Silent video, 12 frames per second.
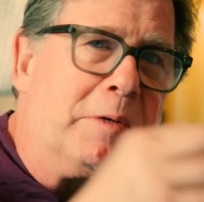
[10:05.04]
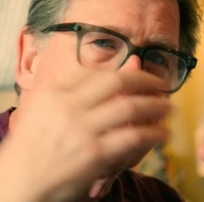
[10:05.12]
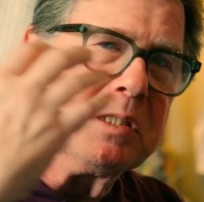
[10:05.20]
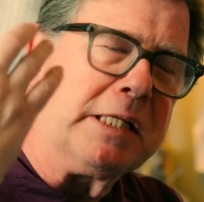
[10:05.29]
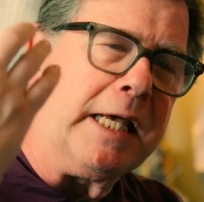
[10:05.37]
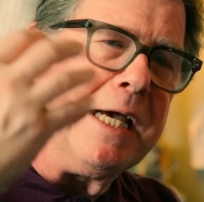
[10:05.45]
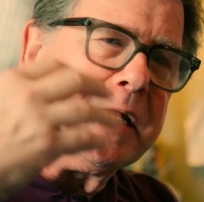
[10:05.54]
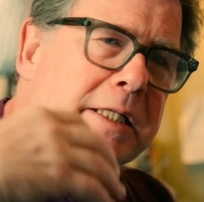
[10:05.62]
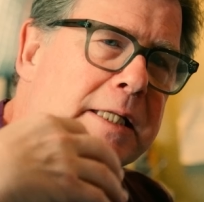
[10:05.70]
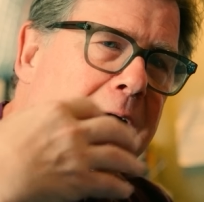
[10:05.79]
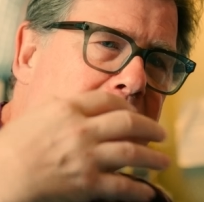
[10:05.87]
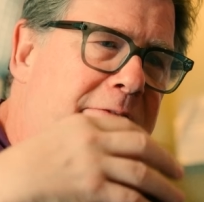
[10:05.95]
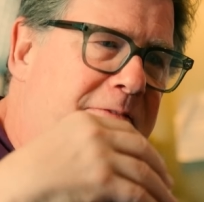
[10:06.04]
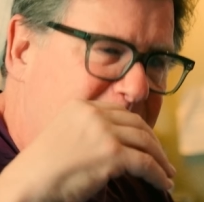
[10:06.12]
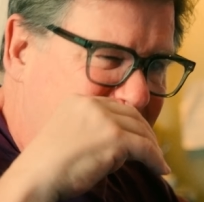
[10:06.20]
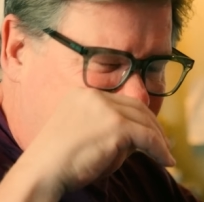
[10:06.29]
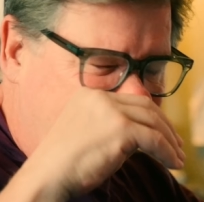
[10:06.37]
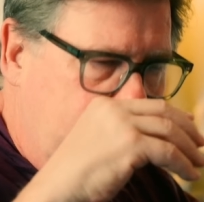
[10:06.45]
because they add a lot of
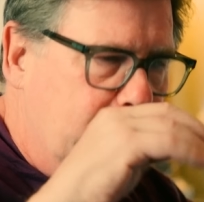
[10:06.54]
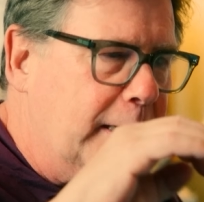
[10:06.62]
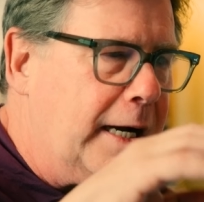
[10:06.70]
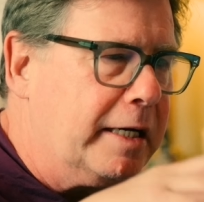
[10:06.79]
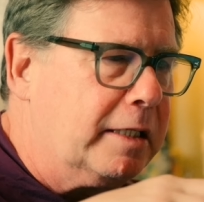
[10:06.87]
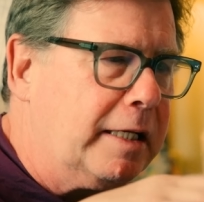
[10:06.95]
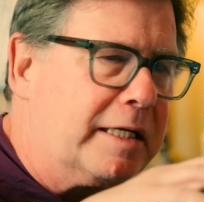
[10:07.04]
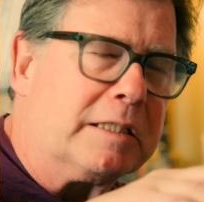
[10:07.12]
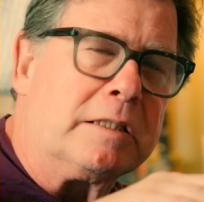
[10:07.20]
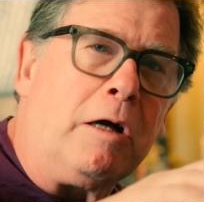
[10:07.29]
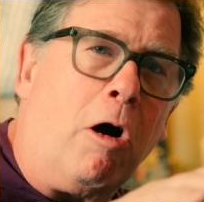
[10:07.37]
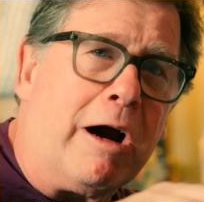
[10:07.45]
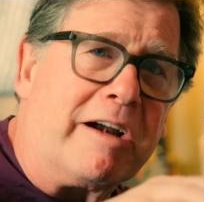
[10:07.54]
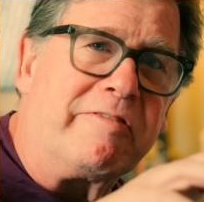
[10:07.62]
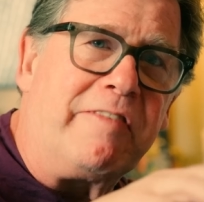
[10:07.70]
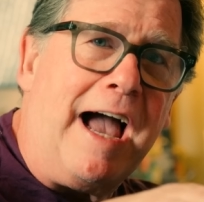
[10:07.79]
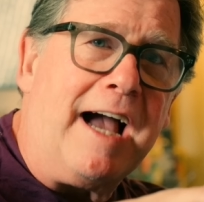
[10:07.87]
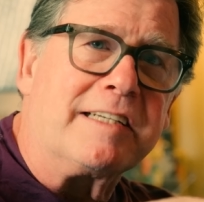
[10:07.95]
kind of like
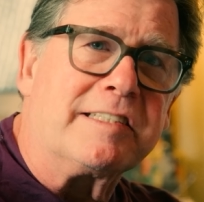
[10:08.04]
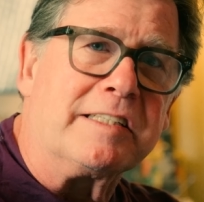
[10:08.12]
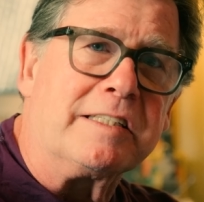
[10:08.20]
artifacts and